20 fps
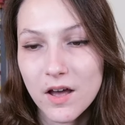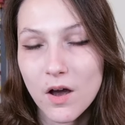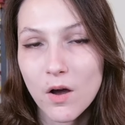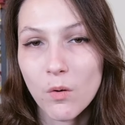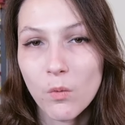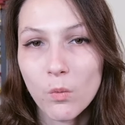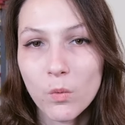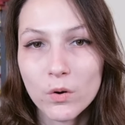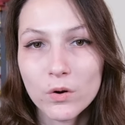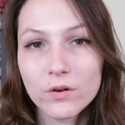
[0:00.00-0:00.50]
a
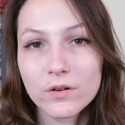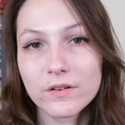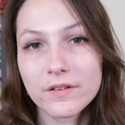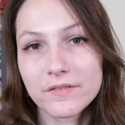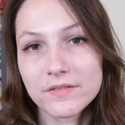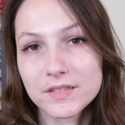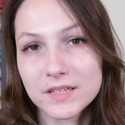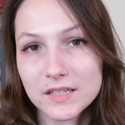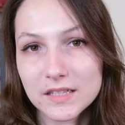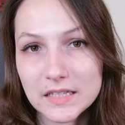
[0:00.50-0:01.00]
world
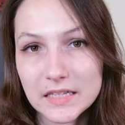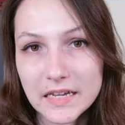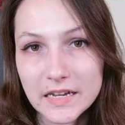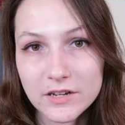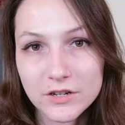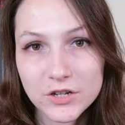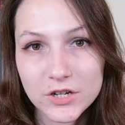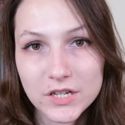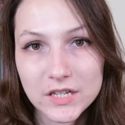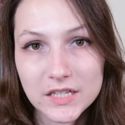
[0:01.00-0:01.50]
of
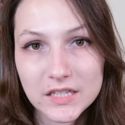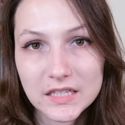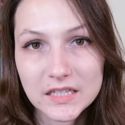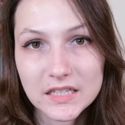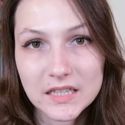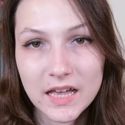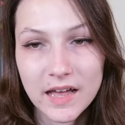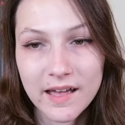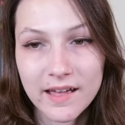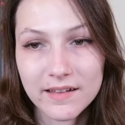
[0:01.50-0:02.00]
sensations
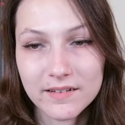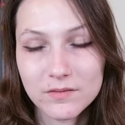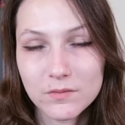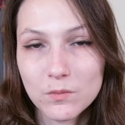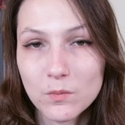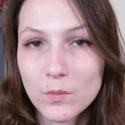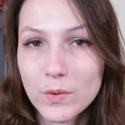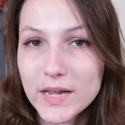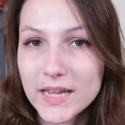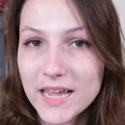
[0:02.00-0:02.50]
that
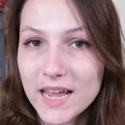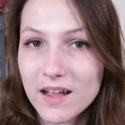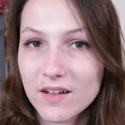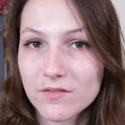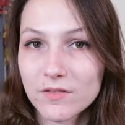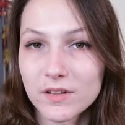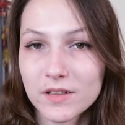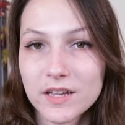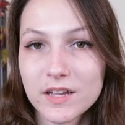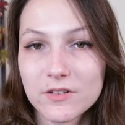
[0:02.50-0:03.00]
we
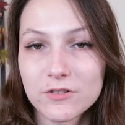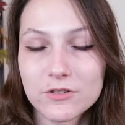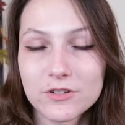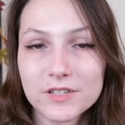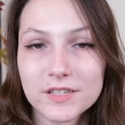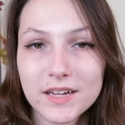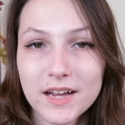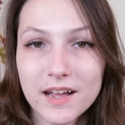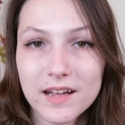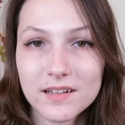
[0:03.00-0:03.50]
can't really
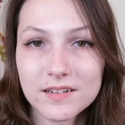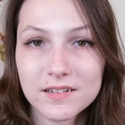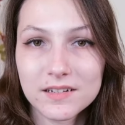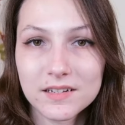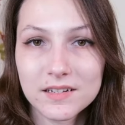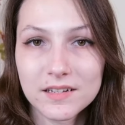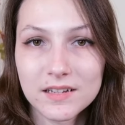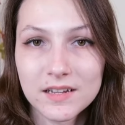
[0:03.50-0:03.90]
understand.